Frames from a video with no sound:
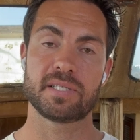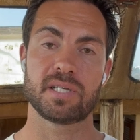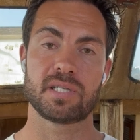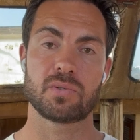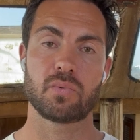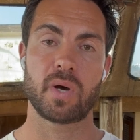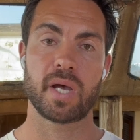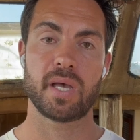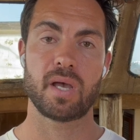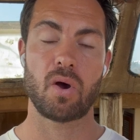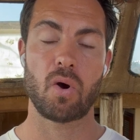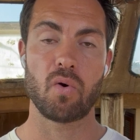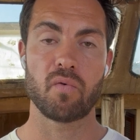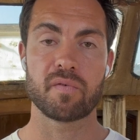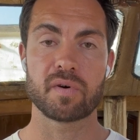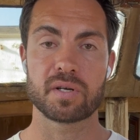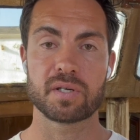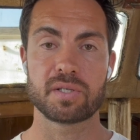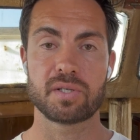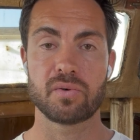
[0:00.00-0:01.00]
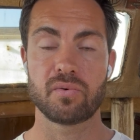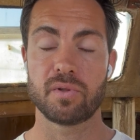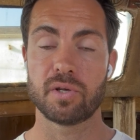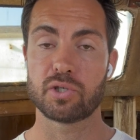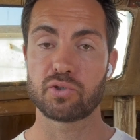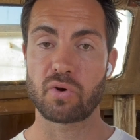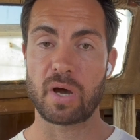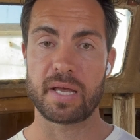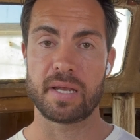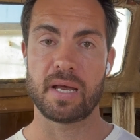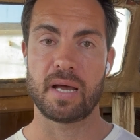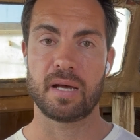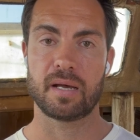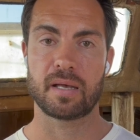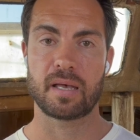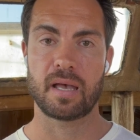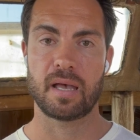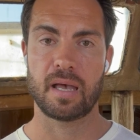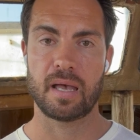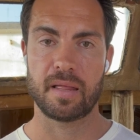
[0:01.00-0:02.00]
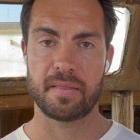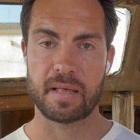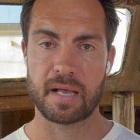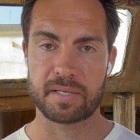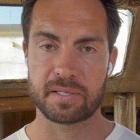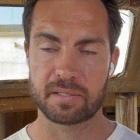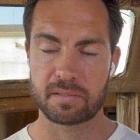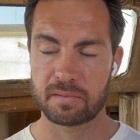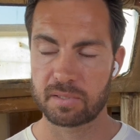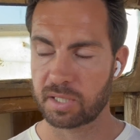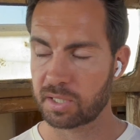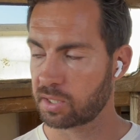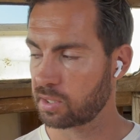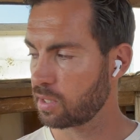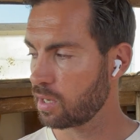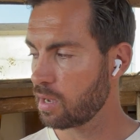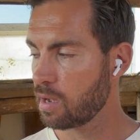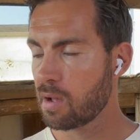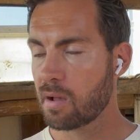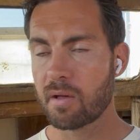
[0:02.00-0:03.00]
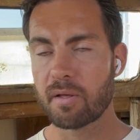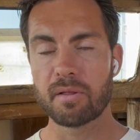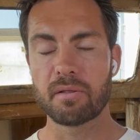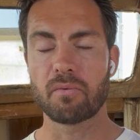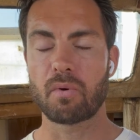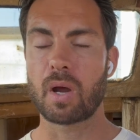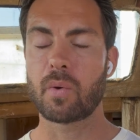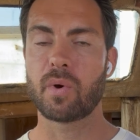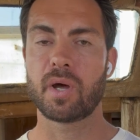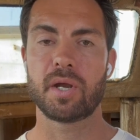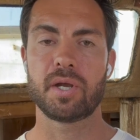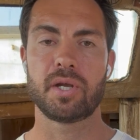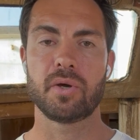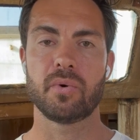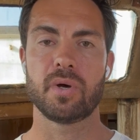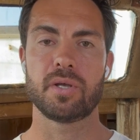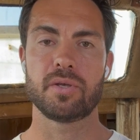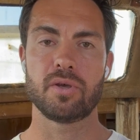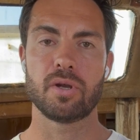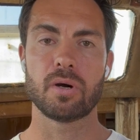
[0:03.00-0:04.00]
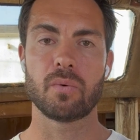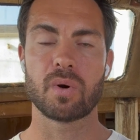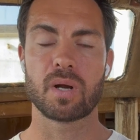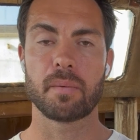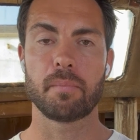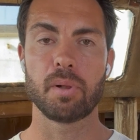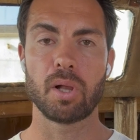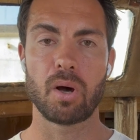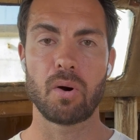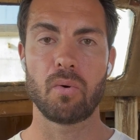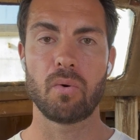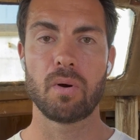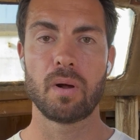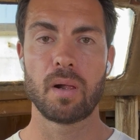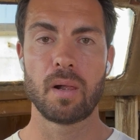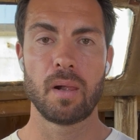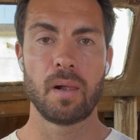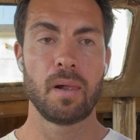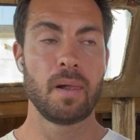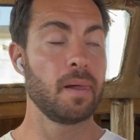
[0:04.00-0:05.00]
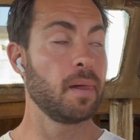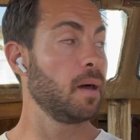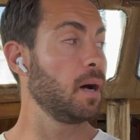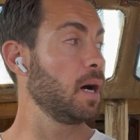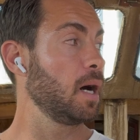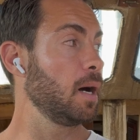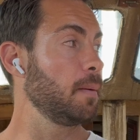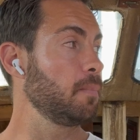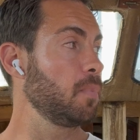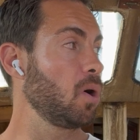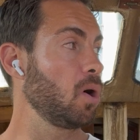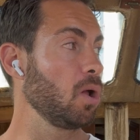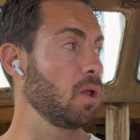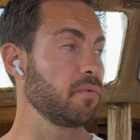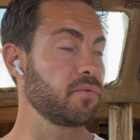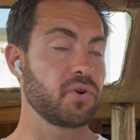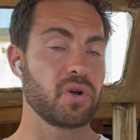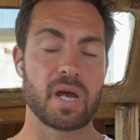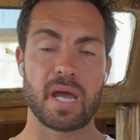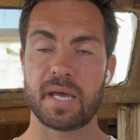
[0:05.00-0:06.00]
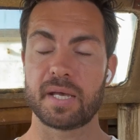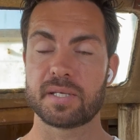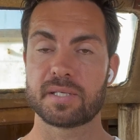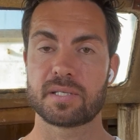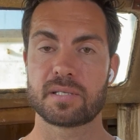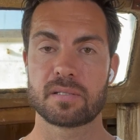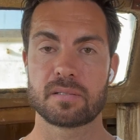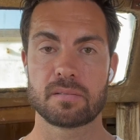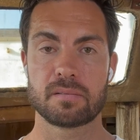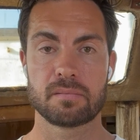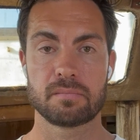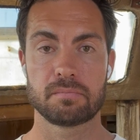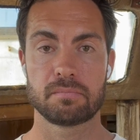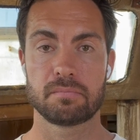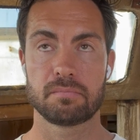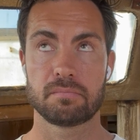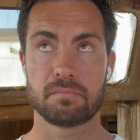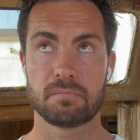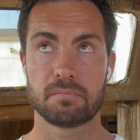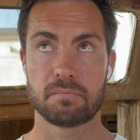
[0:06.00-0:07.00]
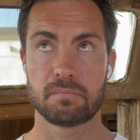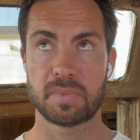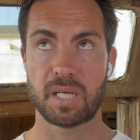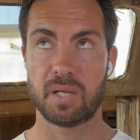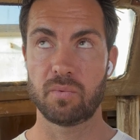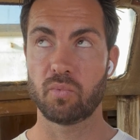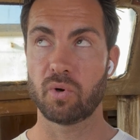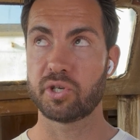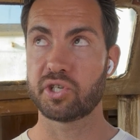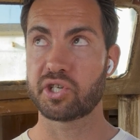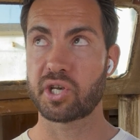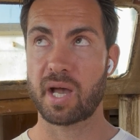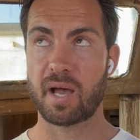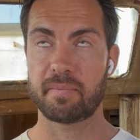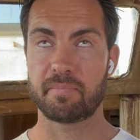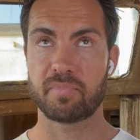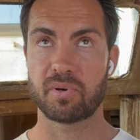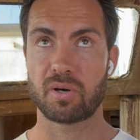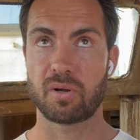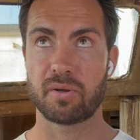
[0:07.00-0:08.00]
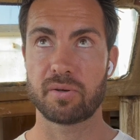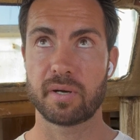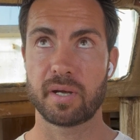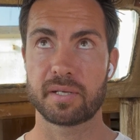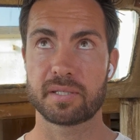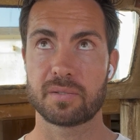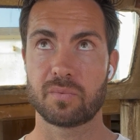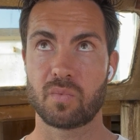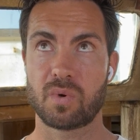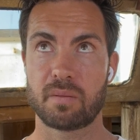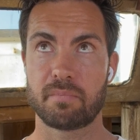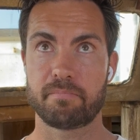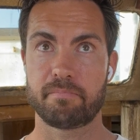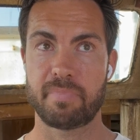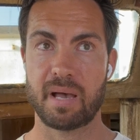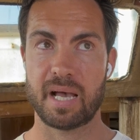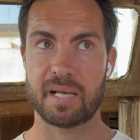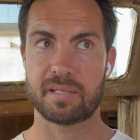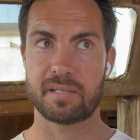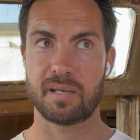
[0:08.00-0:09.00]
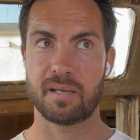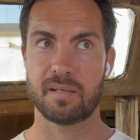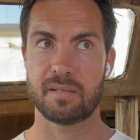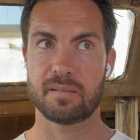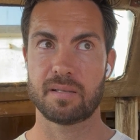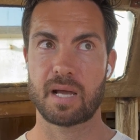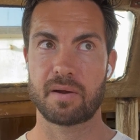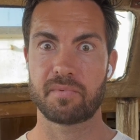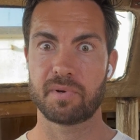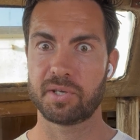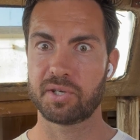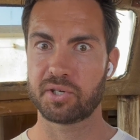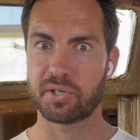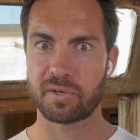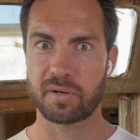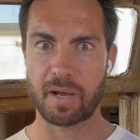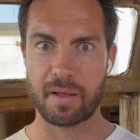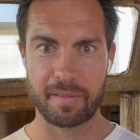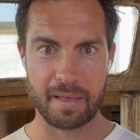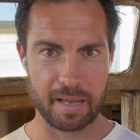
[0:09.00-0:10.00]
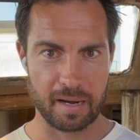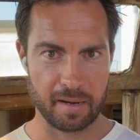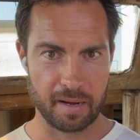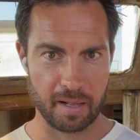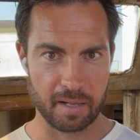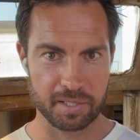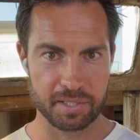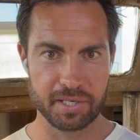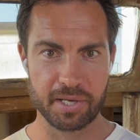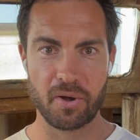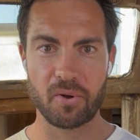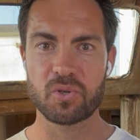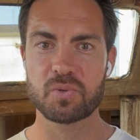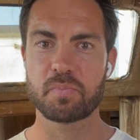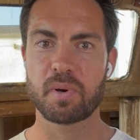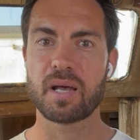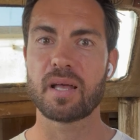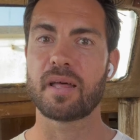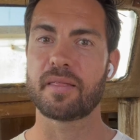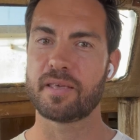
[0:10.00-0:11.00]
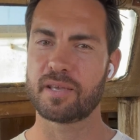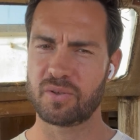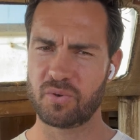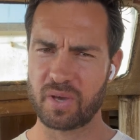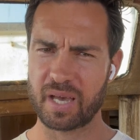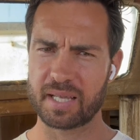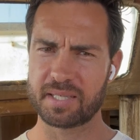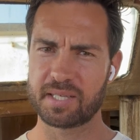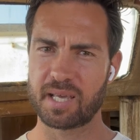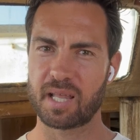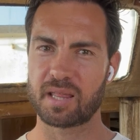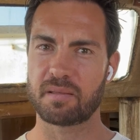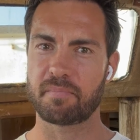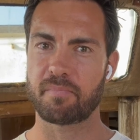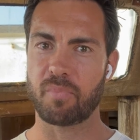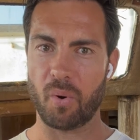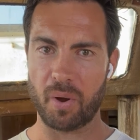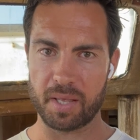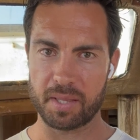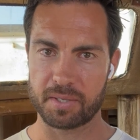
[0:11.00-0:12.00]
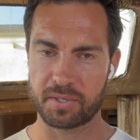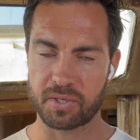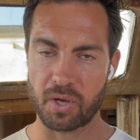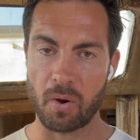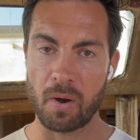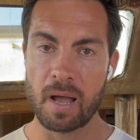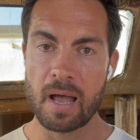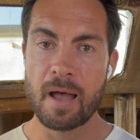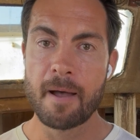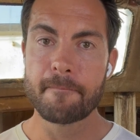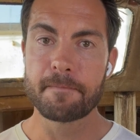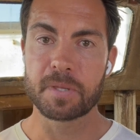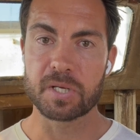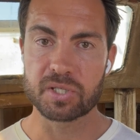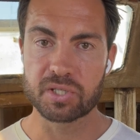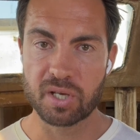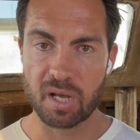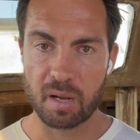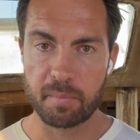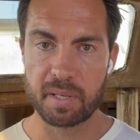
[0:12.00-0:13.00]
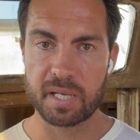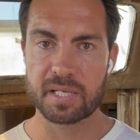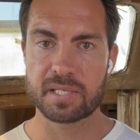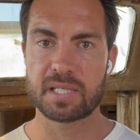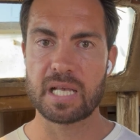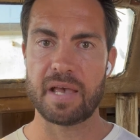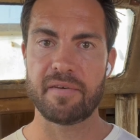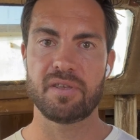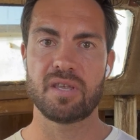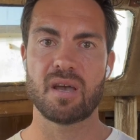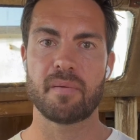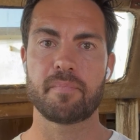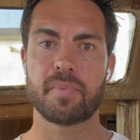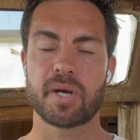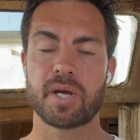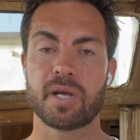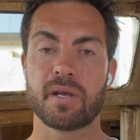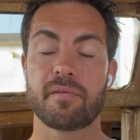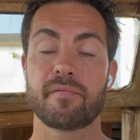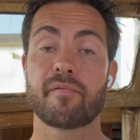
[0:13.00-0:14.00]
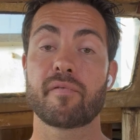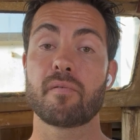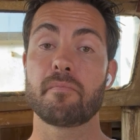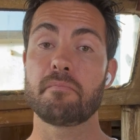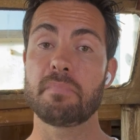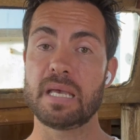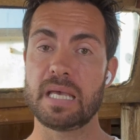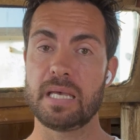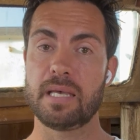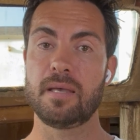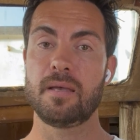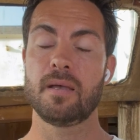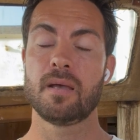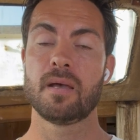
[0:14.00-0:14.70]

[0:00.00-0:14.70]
its way over to the dry dock, and that's just the right way to do it. You don't want to blow all of your eggs in one shot, put all your eggs in one basket. Not really sure how that analogy goes, but I think you guys get the point. So there's going to be a saving up period for me